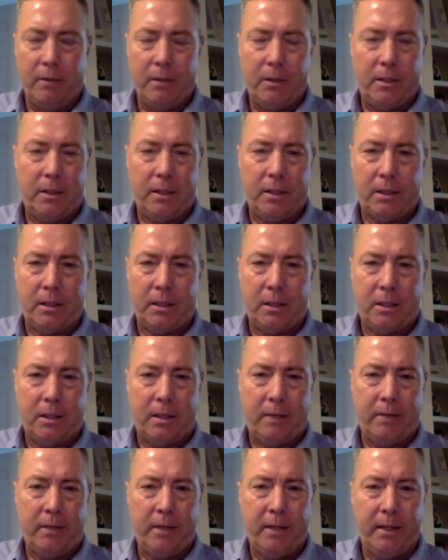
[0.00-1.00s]
for six
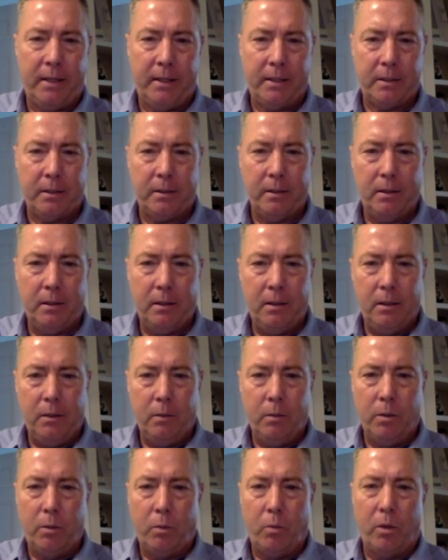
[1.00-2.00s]
to seven days
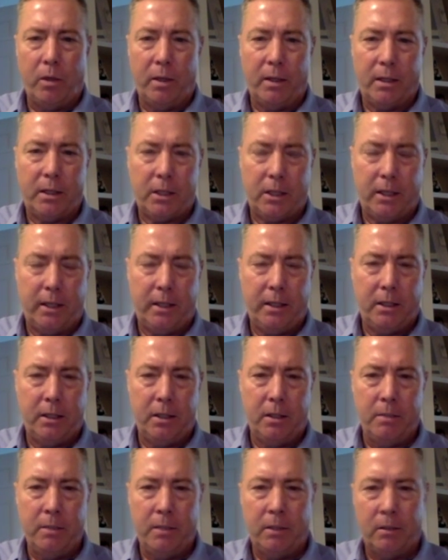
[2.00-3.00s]
with one
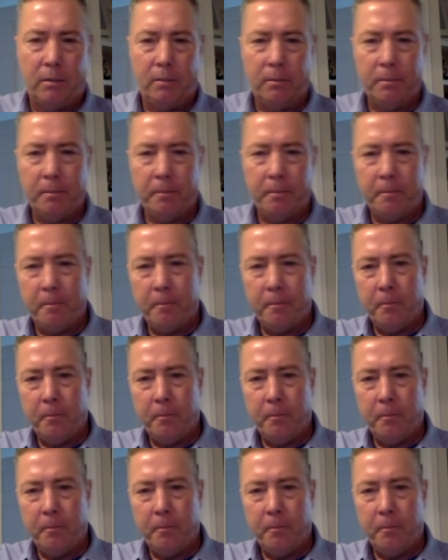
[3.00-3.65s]
exchange in the middle.